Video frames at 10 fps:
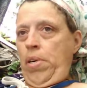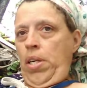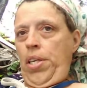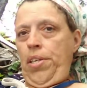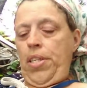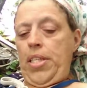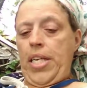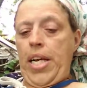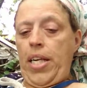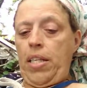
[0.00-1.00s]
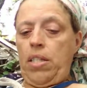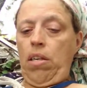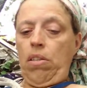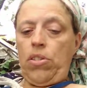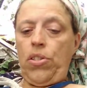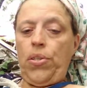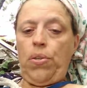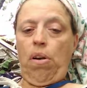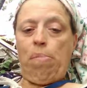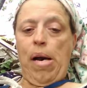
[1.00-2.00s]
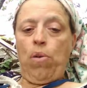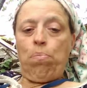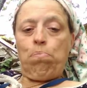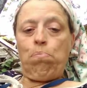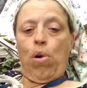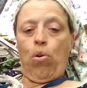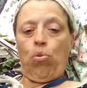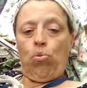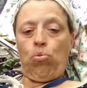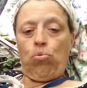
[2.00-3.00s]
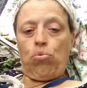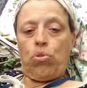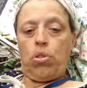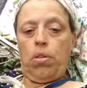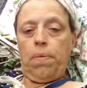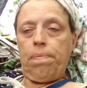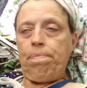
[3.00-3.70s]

on here today to talk to you about moles.